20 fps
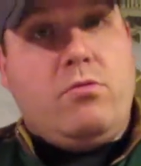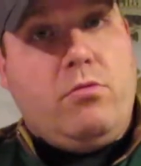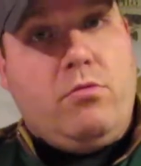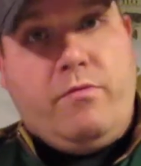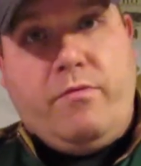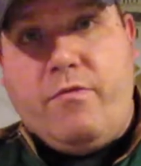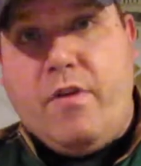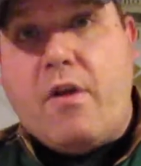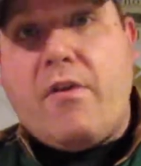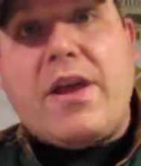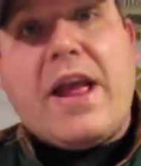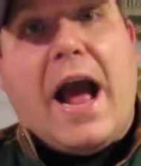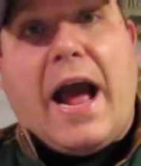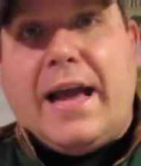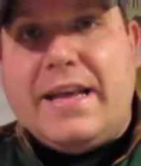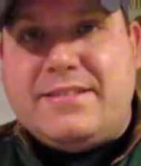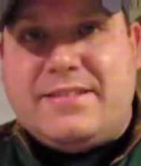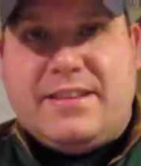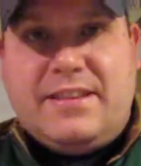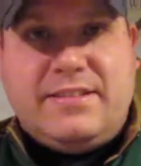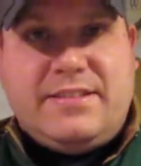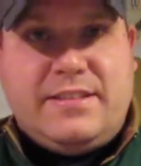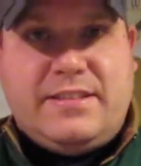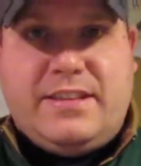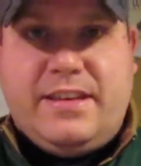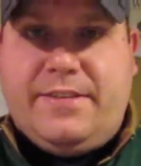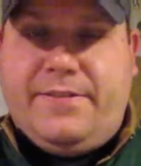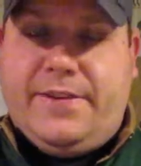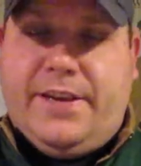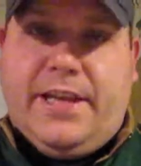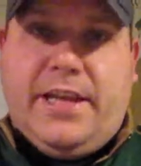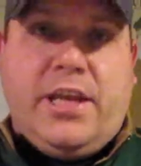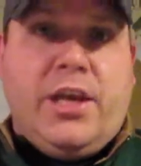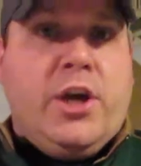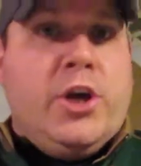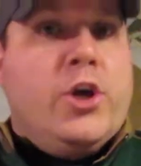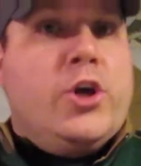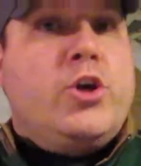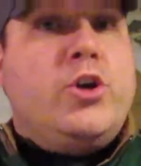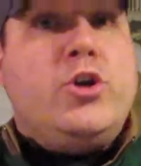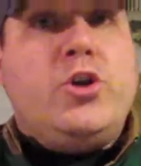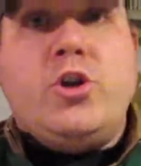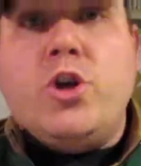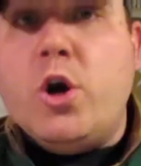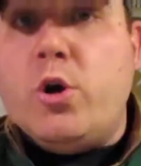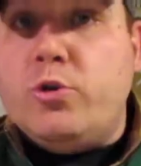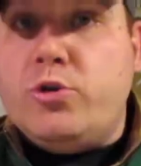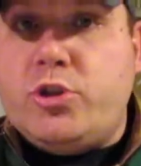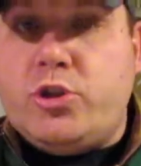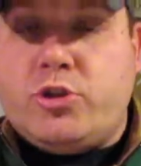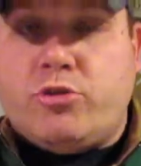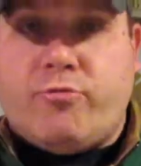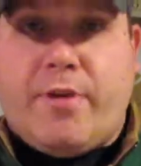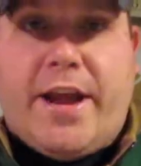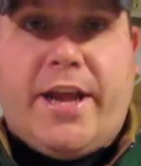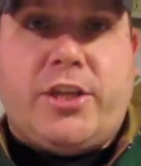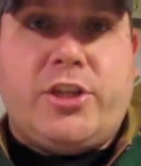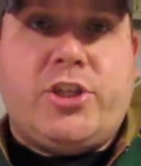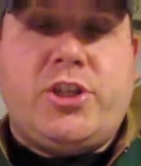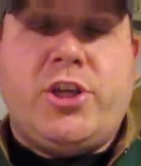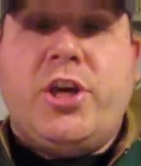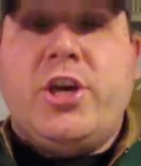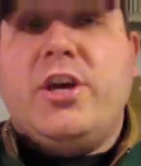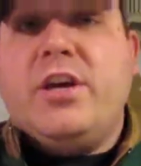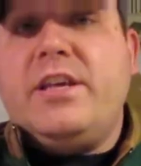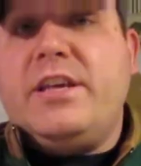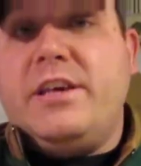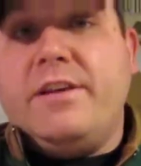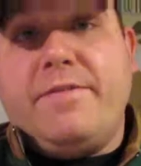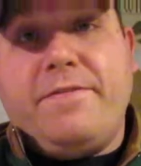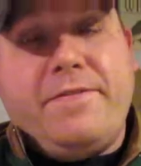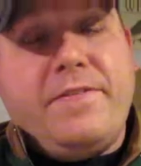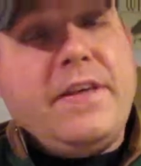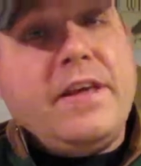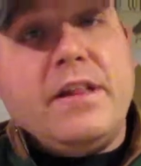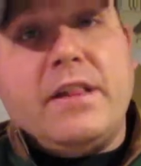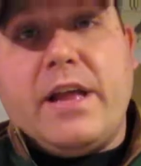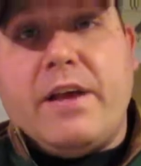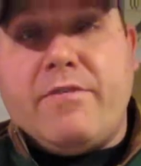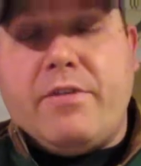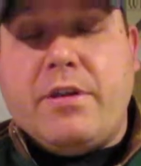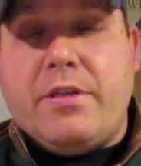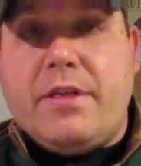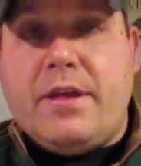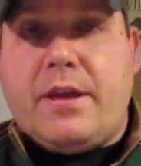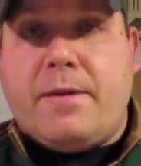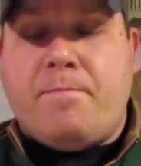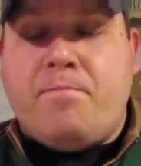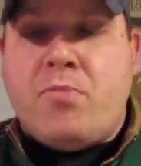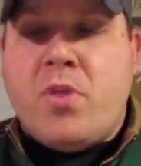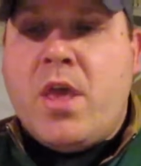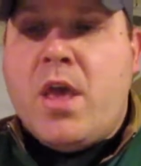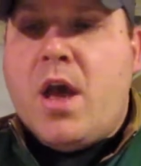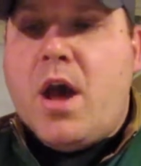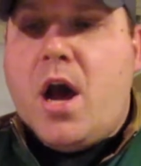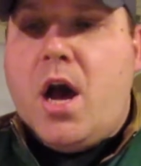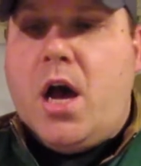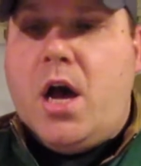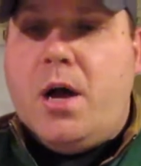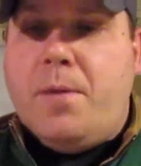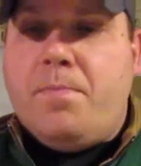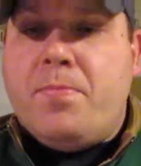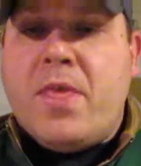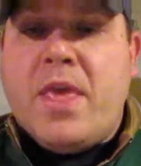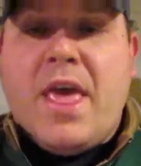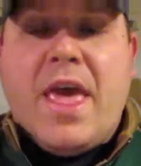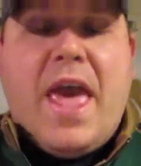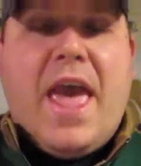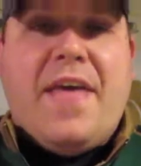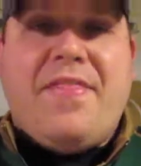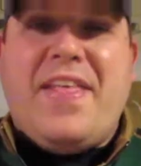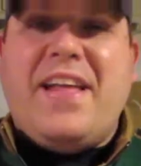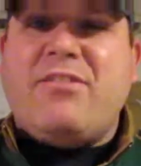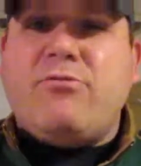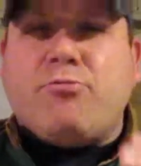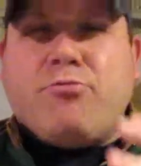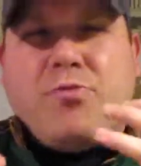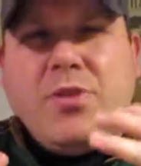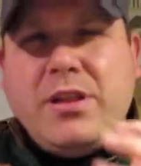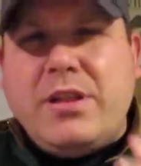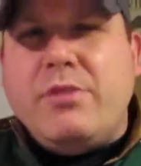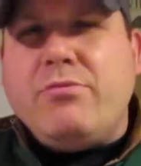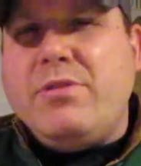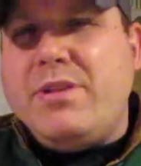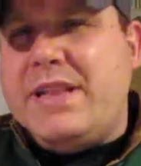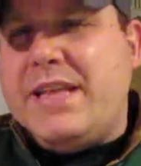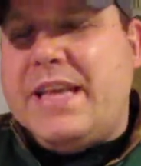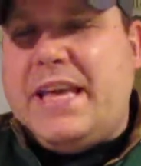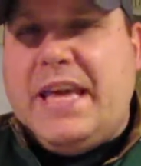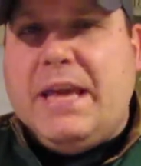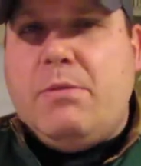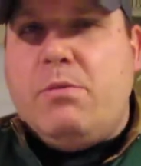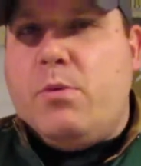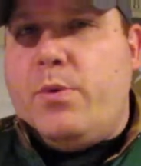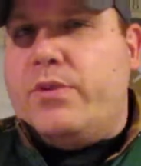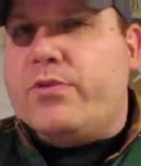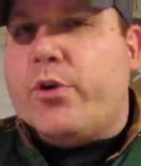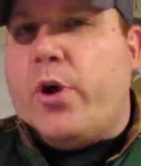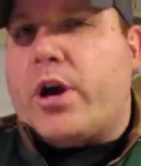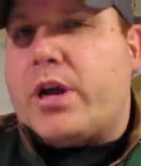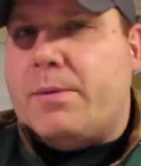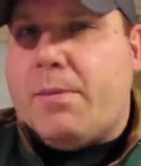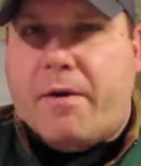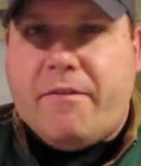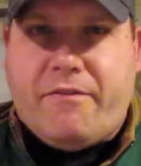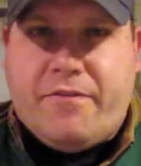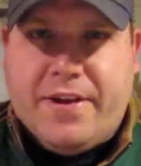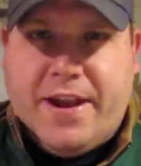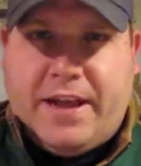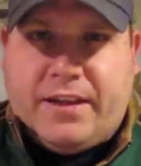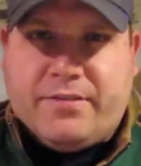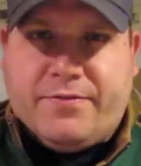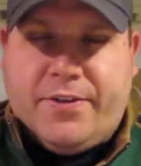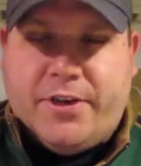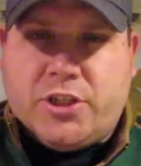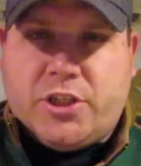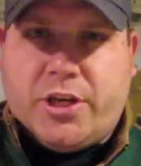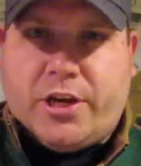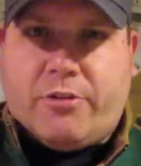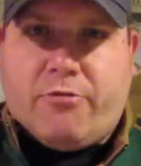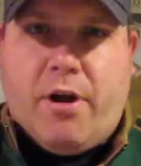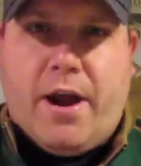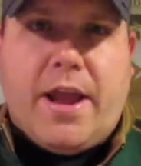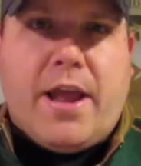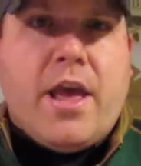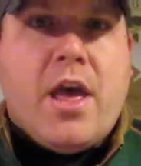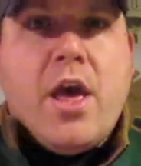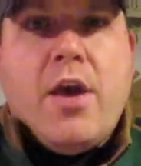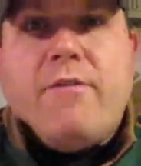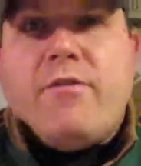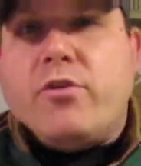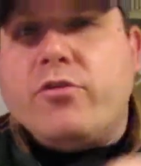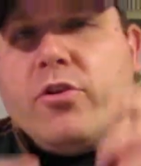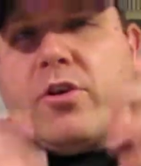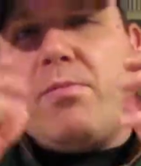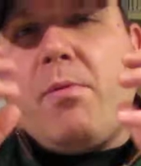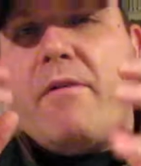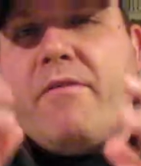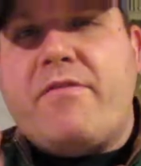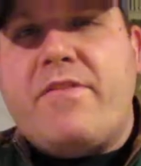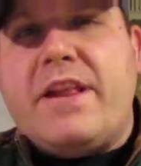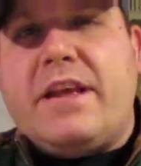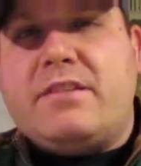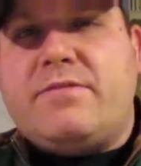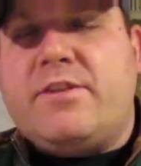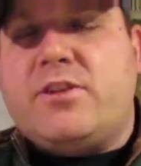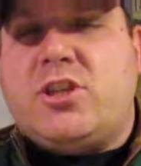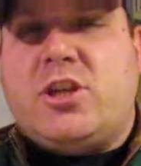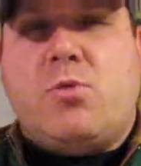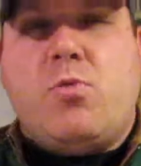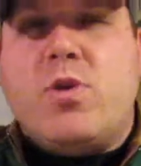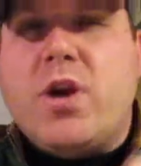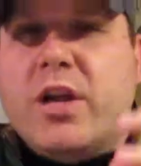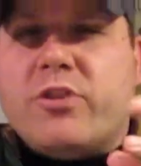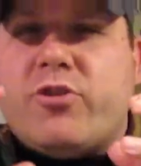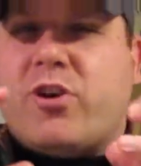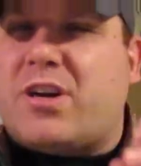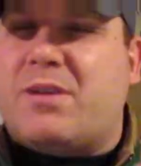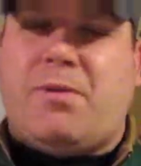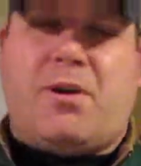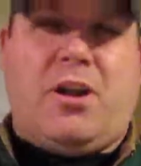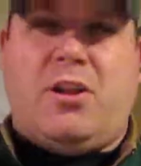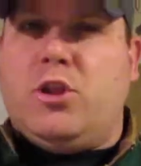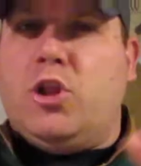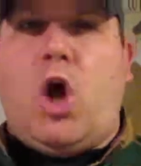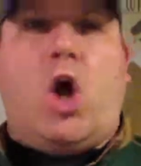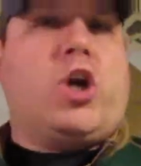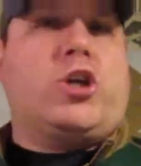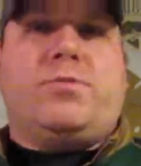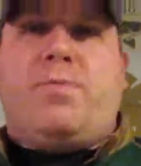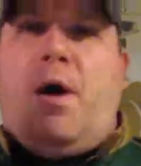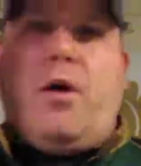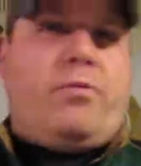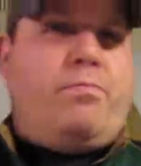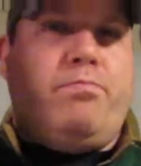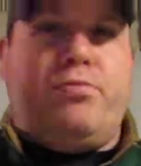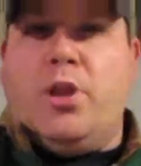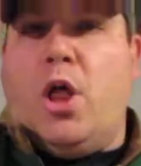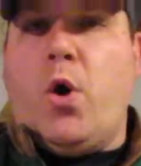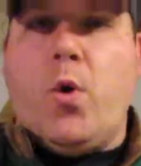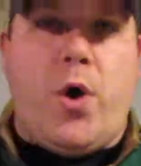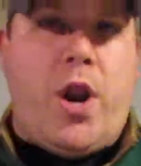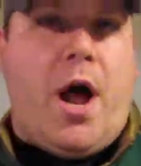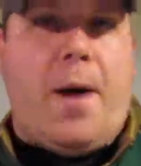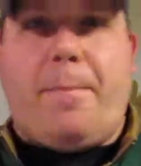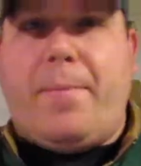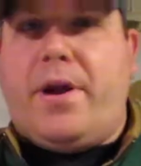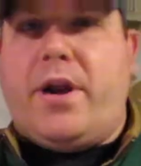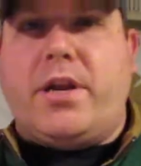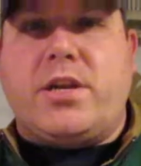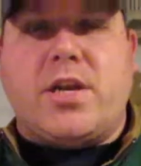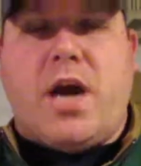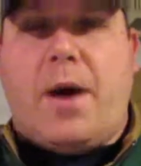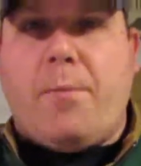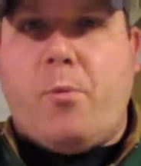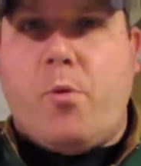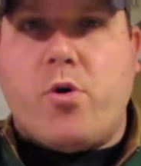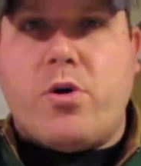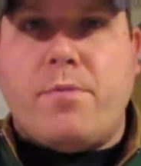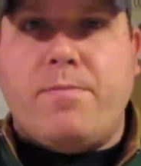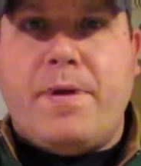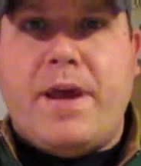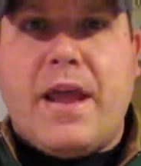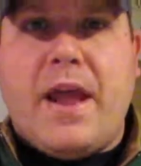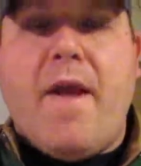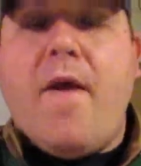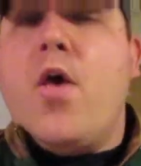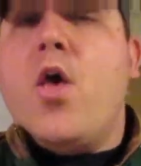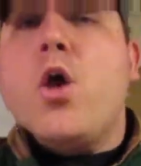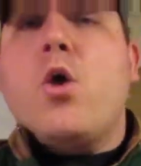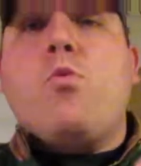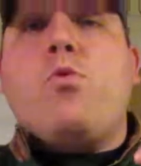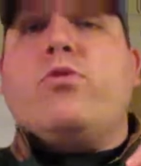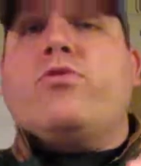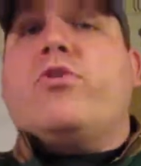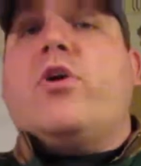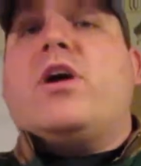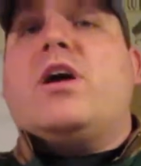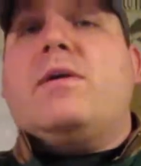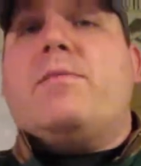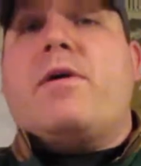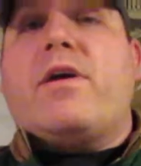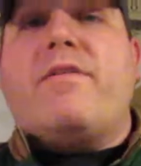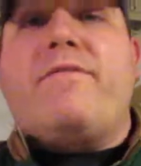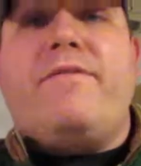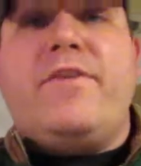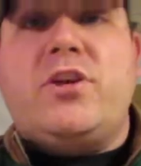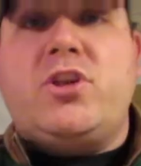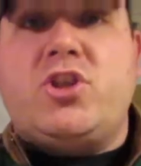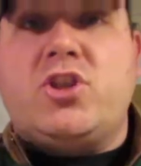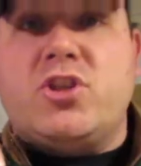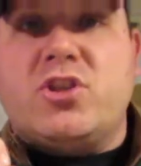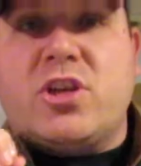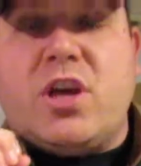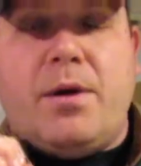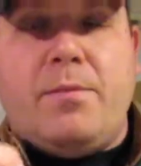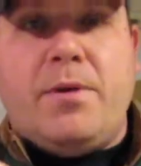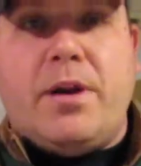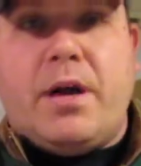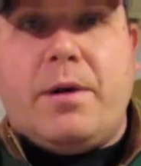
very high sensitivity, no stretch, you feel everything. And that's really key when we're talking about finesse fishing, right? If you're talking about finesse fishing, we're not talking about a largemouth blowing up on a topwater bait. We're talking about a fish just coming